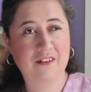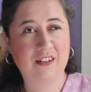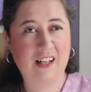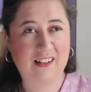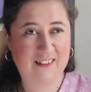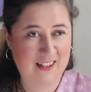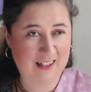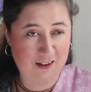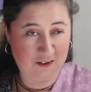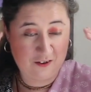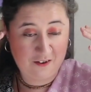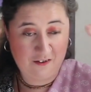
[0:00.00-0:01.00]
and it's like I
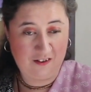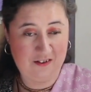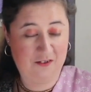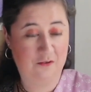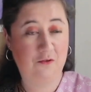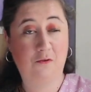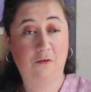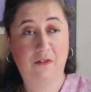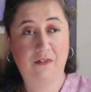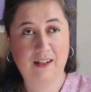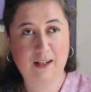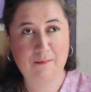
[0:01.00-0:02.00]
learned this new
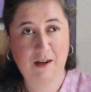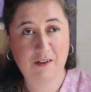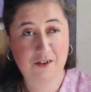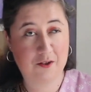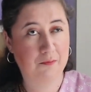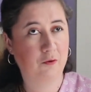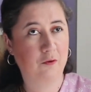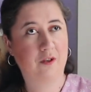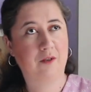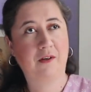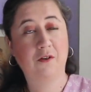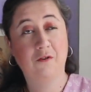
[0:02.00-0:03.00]
thing about
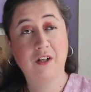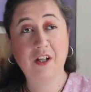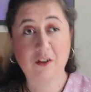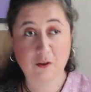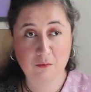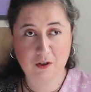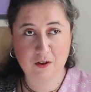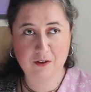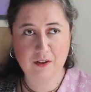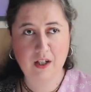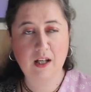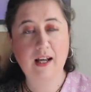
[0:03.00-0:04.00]
exploring my own inner world,
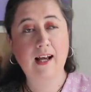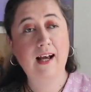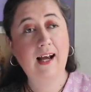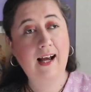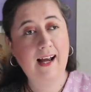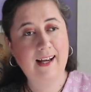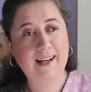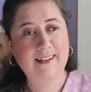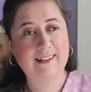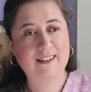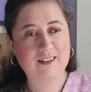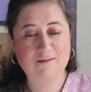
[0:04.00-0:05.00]

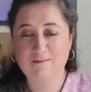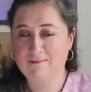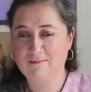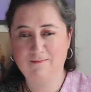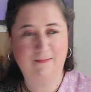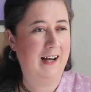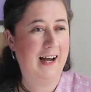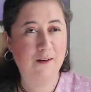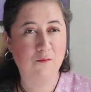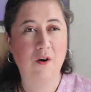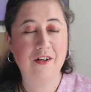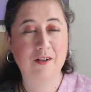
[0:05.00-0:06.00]
and I
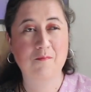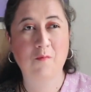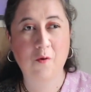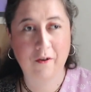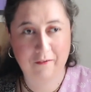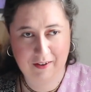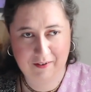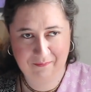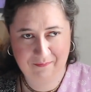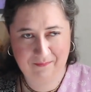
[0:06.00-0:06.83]
wanted more of it.